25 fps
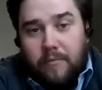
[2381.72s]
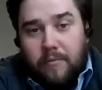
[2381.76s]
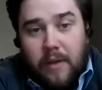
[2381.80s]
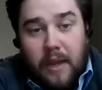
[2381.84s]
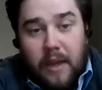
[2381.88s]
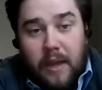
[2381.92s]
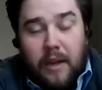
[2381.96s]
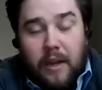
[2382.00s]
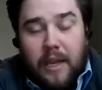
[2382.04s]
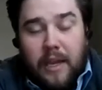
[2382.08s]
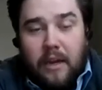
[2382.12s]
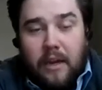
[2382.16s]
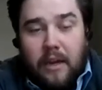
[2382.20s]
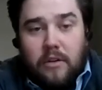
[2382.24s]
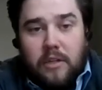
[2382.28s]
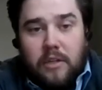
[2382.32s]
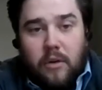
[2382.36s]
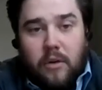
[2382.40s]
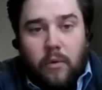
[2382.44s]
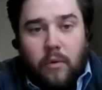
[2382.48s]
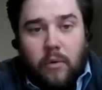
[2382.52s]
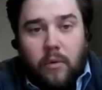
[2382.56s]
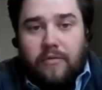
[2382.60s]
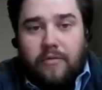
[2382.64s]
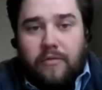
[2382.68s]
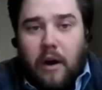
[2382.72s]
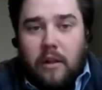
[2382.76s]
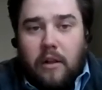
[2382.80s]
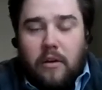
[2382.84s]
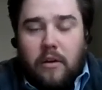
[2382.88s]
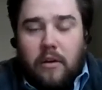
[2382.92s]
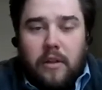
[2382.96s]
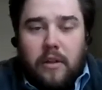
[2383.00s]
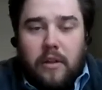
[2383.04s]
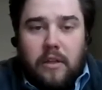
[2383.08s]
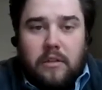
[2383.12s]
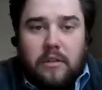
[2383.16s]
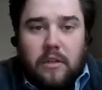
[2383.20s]
indicators that we
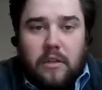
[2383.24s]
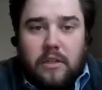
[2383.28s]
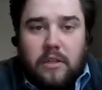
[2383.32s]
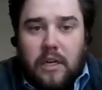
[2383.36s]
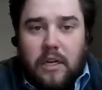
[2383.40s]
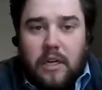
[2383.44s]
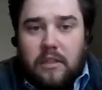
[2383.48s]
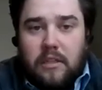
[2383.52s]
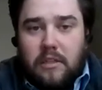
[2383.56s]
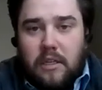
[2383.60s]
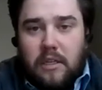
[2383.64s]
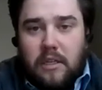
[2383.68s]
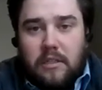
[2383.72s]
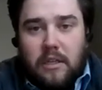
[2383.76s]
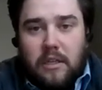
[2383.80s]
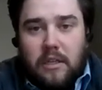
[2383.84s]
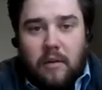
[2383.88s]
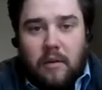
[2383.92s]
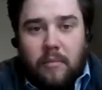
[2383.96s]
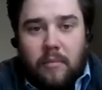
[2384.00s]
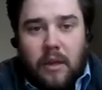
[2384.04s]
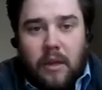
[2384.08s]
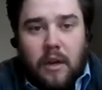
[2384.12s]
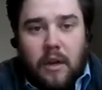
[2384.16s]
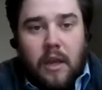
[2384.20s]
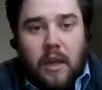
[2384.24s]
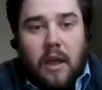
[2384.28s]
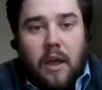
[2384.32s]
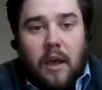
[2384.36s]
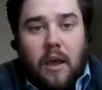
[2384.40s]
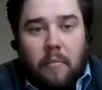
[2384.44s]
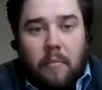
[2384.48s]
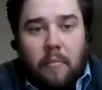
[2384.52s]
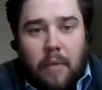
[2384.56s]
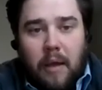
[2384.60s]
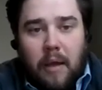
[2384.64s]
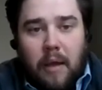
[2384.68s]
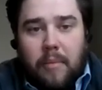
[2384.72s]
follow that suggest that sentiment
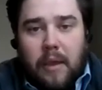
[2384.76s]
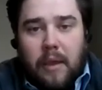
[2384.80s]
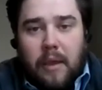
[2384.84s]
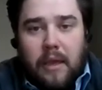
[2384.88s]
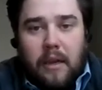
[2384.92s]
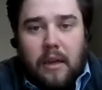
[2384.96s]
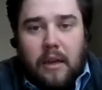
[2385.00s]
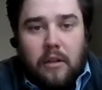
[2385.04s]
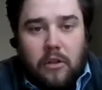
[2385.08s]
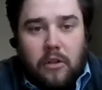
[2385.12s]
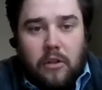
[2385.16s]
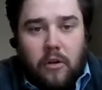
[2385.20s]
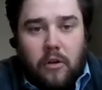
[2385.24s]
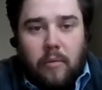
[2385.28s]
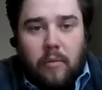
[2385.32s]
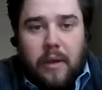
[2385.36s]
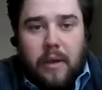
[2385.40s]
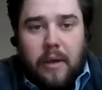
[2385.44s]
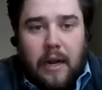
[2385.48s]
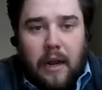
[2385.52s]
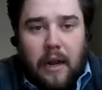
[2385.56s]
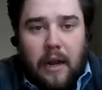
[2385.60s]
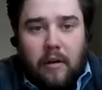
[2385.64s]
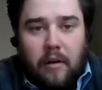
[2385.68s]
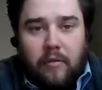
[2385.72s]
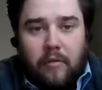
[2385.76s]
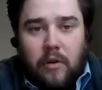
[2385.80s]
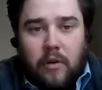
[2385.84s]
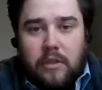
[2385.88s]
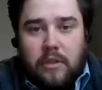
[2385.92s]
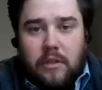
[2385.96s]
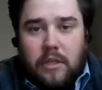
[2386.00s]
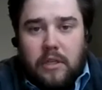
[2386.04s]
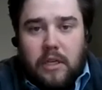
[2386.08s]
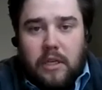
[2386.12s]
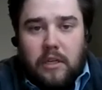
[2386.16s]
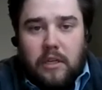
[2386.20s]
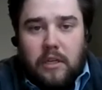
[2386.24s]
might be getting a little bit out over its
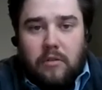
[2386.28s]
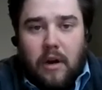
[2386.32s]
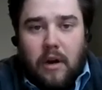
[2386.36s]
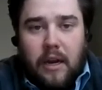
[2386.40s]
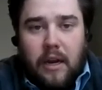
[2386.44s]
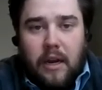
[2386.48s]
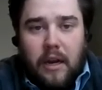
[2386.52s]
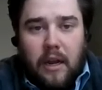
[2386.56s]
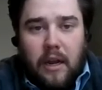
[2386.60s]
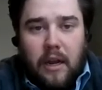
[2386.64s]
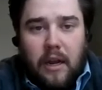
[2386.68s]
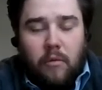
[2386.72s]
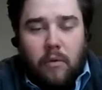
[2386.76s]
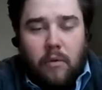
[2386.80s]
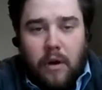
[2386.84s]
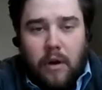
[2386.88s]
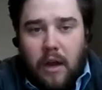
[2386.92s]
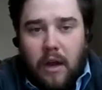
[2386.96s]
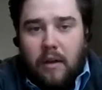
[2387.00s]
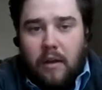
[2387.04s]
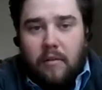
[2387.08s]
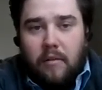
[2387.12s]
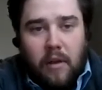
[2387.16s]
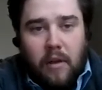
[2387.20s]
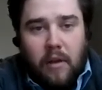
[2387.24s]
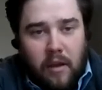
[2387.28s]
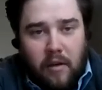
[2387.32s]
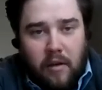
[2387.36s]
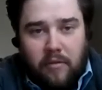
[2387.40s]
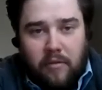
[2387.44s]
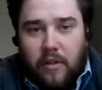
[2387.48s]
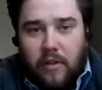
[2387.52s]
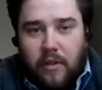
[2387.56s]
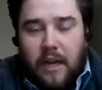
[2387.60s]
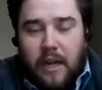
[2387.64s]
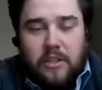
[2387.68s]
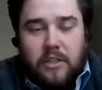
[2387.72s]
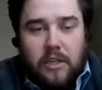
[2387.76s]
skis right now. We're not
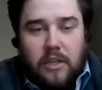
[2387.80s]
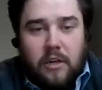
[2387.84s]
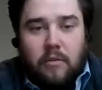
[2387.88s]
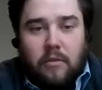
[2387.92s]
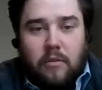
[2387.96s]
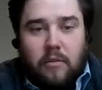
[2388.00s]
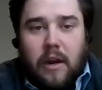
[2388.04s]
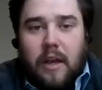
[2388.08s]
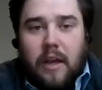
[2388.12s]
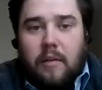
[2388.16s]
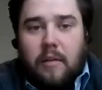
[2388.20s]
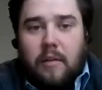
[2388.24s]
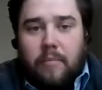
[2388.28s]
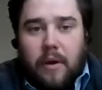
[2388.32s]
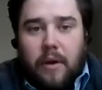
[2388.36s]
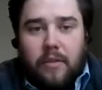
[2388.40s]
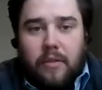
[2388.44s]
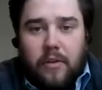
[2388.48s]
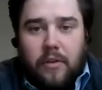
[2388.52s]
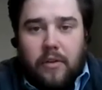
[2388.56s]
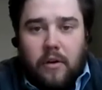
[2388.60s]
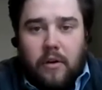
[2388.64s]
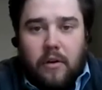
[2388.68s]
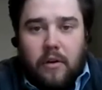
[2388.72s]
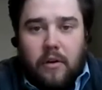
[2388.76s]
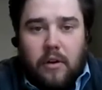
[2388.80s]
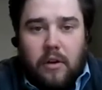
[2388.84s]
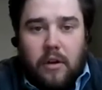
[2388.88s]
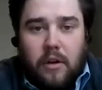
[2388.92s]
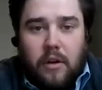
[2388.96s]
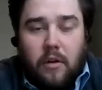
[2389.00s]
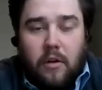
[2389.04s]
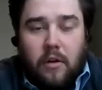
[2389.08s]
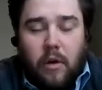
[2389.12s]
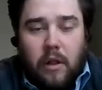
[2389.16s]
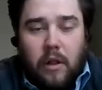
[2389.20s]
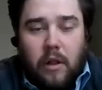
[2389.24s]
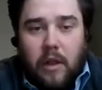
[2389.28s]
flashing red, but a
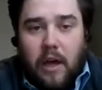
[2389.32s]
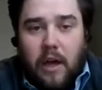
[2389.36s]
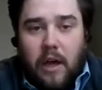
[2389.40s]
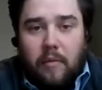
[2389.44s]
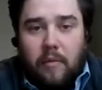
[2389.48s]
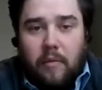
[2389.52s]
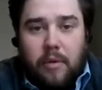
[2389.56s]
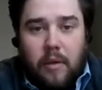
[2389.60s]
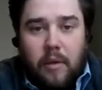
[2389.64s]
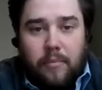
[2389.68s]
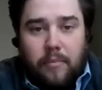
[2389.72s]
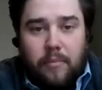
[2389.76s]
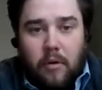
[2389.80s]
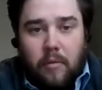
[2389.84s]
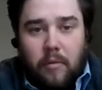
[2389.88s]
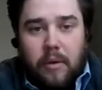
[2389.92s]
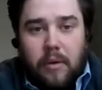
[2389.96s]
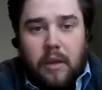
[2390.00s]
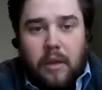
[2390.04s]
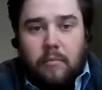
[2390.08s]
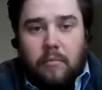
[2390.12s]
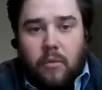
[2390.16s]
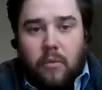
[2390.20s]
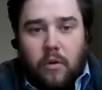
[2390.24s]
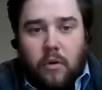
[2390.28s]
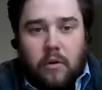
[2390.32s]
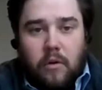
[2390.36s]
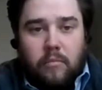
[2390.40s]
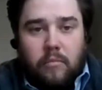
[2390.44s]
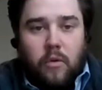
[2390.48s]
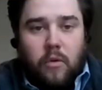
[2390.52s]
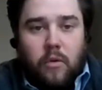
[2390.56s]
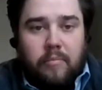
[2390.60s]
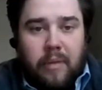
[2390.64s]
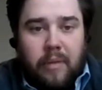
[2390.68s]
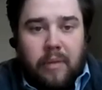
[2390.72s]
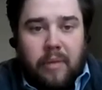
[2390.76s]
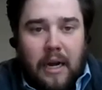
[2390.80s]
lot of people are being more and
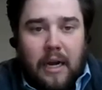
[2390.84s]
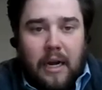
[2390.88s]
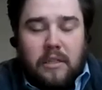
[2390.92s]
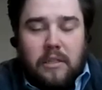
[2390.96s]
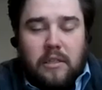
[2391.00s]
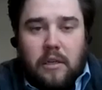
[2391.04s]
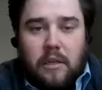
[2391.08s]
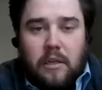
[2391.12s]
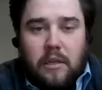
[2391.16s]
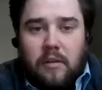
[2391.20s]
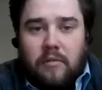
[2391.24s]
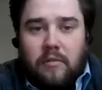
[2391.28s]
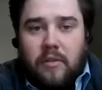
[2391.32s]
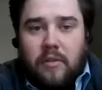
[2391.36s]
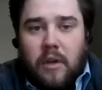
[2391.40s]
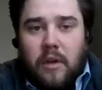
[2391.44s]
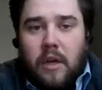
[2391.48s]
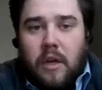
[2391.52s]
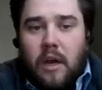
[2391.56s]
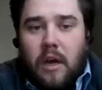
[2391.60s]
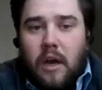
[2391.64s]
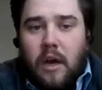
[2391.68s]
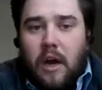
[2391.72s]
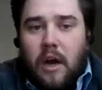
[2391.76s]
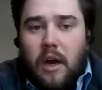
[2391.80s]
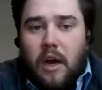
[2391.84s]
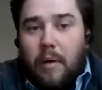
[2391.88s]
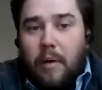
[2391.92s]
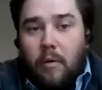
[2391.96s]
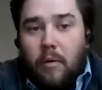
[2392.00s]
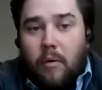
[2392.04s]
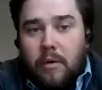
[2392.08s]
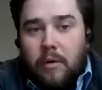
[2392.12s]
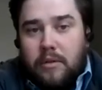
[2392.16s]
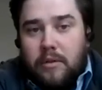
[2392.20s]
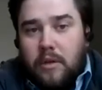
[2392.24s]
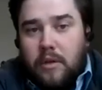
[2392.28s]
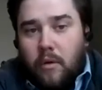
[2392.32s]
more positive about
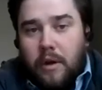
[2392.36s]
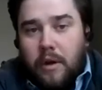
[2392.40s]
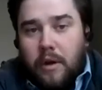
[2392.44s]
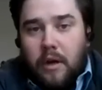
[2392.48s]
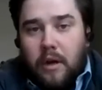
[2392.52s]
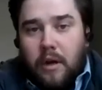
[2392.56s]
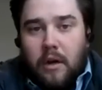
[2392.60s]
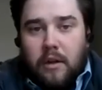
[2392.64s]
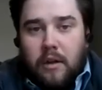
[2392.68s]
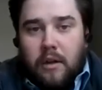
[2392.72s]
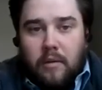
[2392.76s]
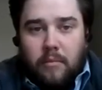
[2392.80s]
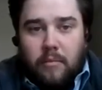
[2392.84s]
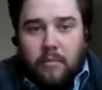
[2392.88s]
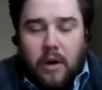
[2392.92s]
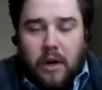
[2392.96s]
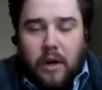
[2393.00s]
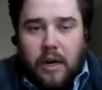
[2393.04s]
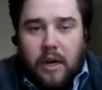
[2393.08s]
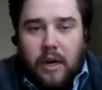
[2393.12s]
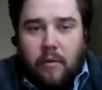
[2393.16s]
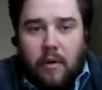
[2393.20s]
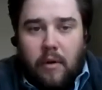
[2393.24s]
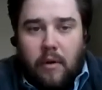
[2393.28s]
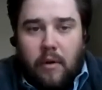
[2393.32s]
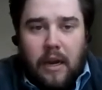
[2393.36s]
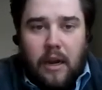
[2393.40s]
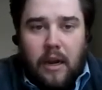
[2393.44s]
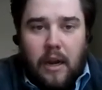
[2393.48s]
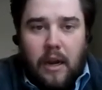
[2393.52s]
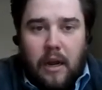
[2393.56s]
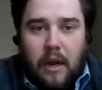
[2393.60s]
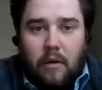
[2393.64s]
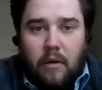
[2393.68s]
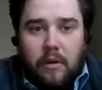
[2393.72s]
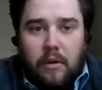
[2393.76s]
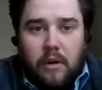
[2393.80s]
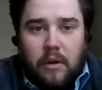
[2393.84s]
what's going on in the market right
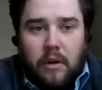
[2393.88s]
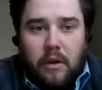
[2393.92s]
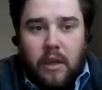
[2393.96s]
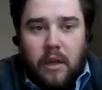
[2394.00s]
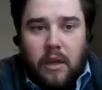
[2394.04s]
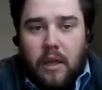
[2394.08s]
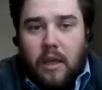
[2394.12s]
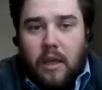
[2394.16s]
now. And,